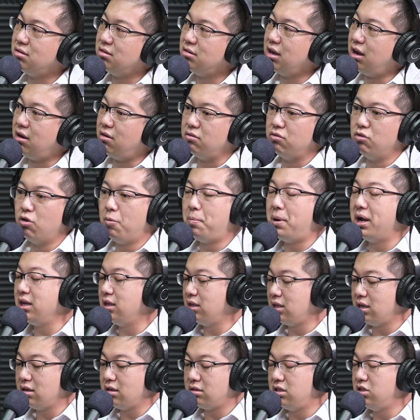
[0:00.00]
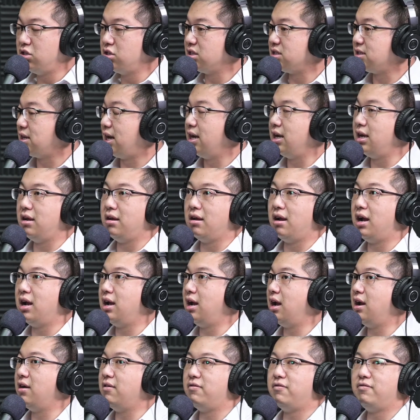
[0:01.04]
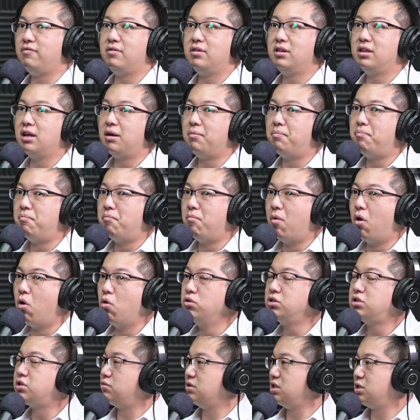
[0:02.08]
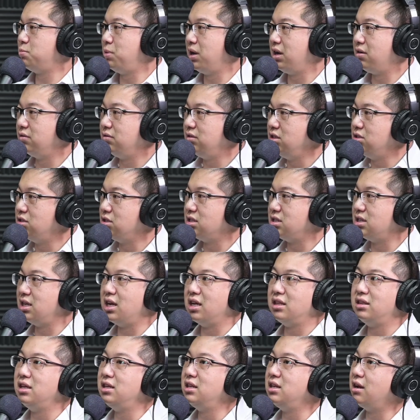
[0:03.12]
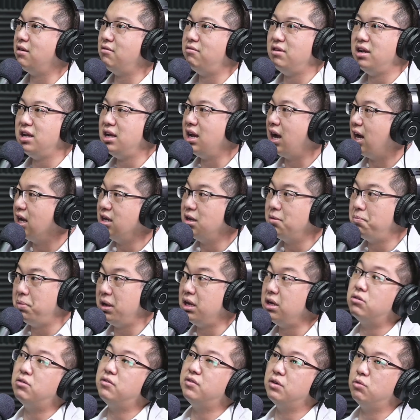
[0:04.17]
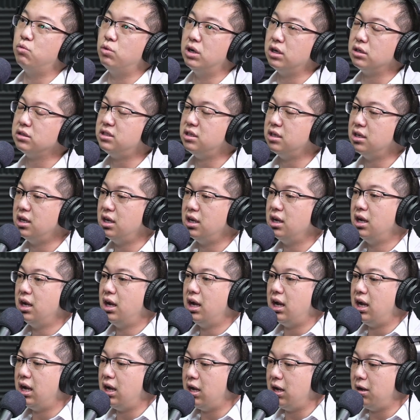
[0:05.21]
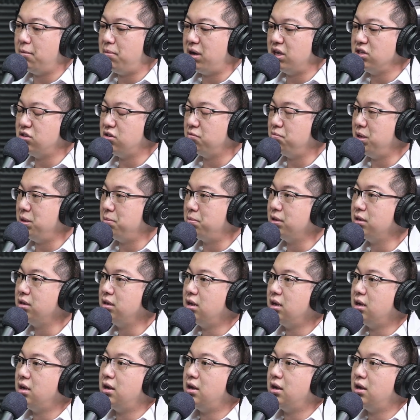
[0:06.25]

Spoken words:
Now, no pun intended, teachers, I have the most respect of teachers. And I think they're really underpaid, overworked, a bunch of people.